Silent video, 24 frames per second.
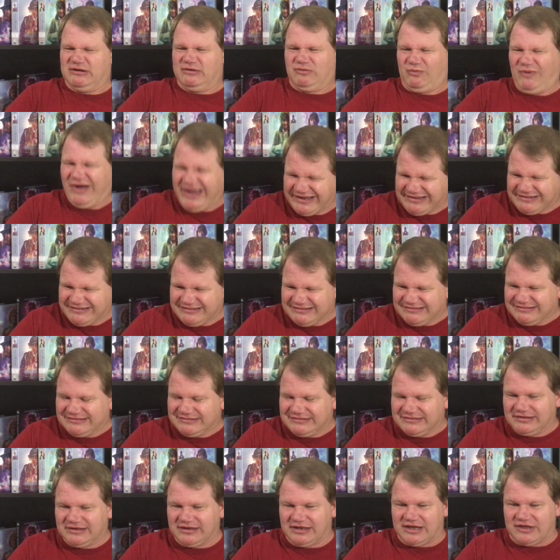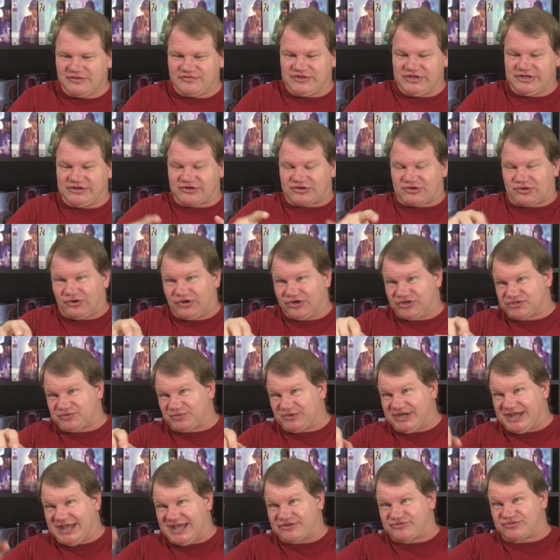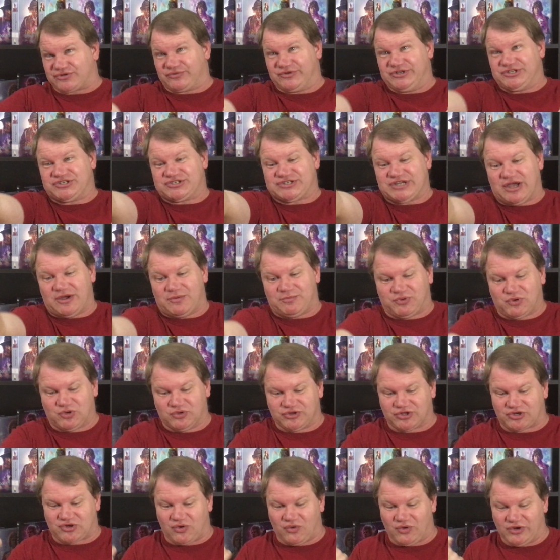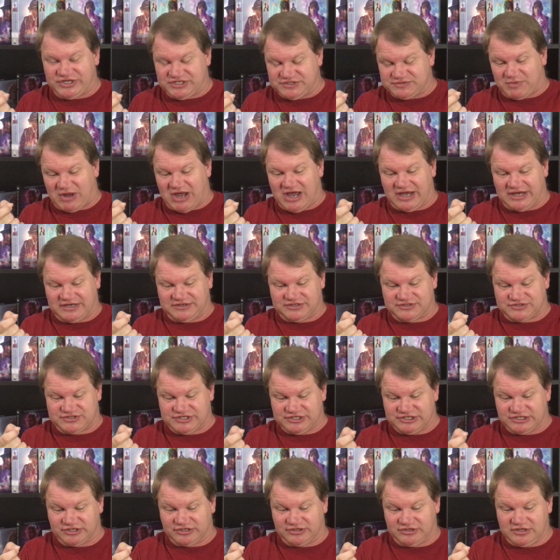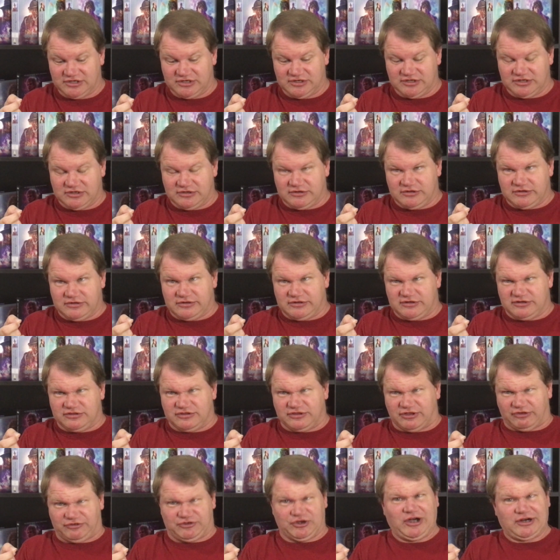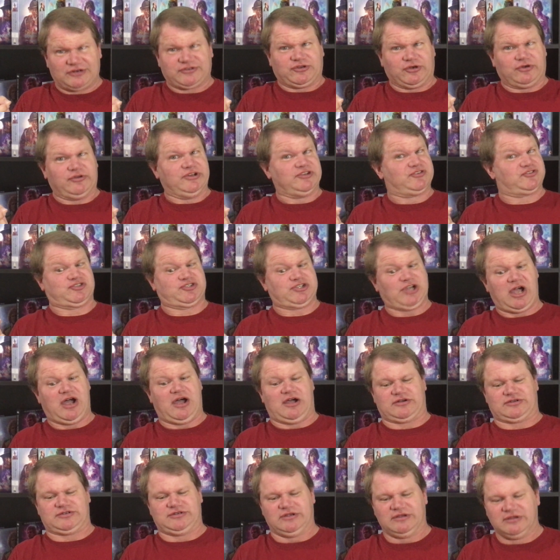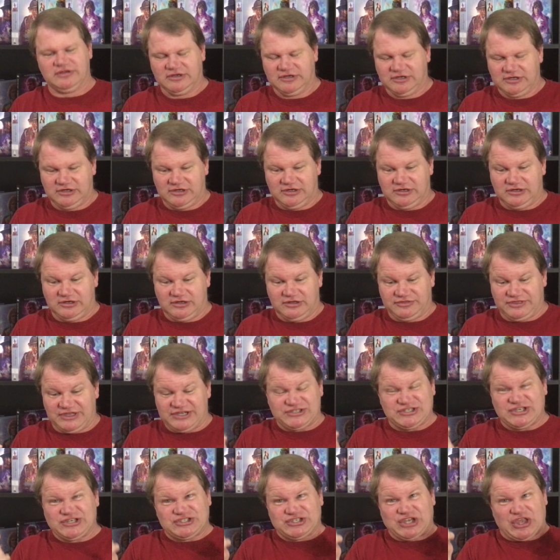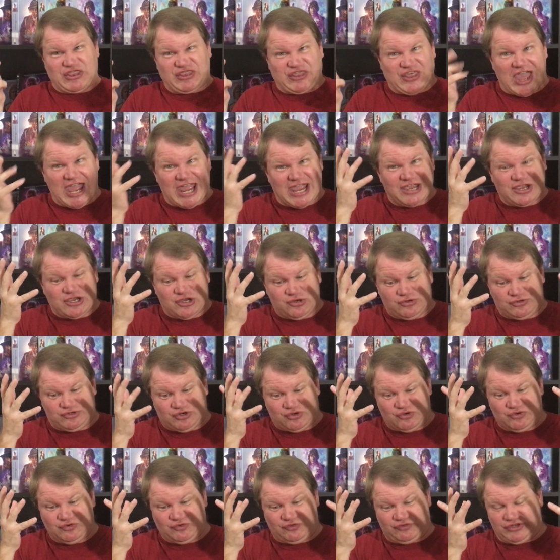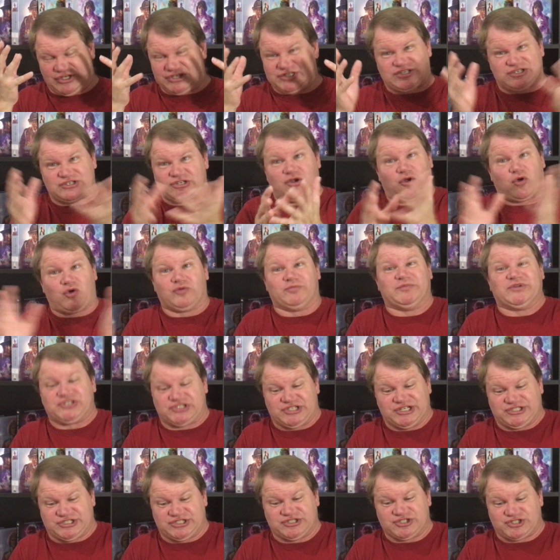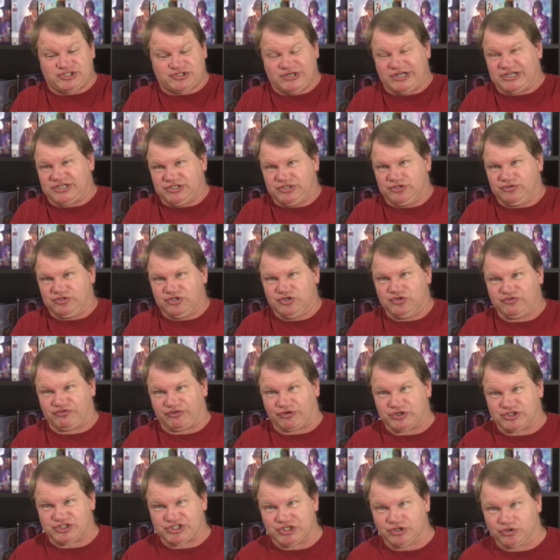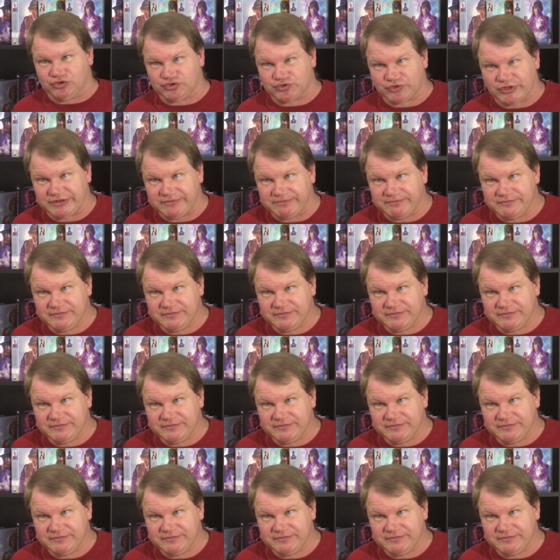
what? And then, of course, when Adric reaches out and pulls the coins behind his ear, the Doctor is shocked. This is a thing you do. This is an old magician's trick you do for children.